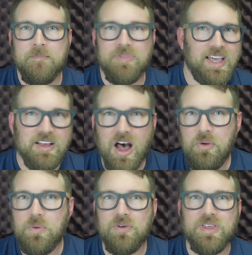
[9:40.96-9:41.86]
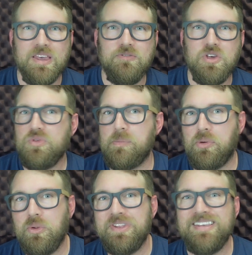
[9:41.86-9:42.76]
that God will give you the
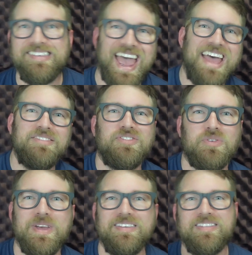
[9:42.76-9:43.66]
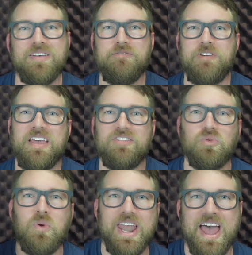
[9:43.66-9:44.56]
boldness and strength to
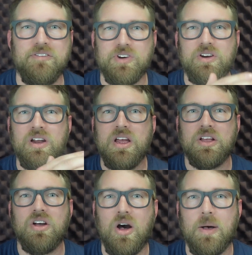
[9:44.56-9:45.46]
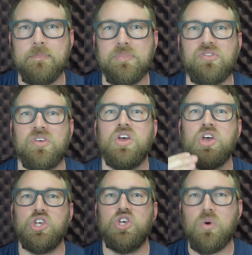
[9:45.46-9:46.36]
face whatever comes
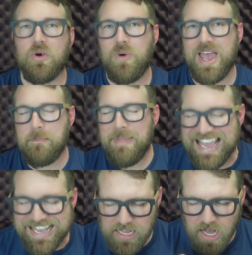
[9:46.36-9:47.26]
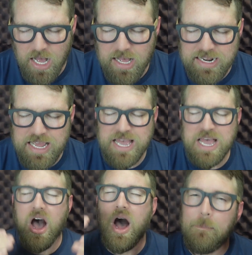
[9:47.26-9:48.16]
your way. May God
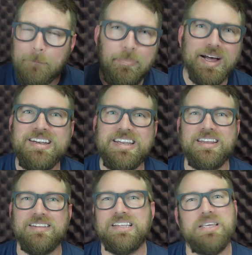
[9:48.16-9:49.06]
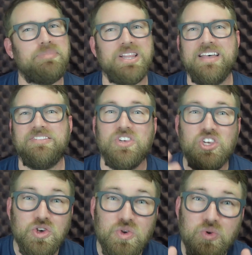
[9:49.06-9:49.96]
abundantly bless
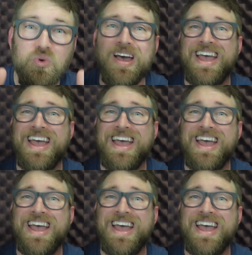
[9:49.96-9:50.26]
you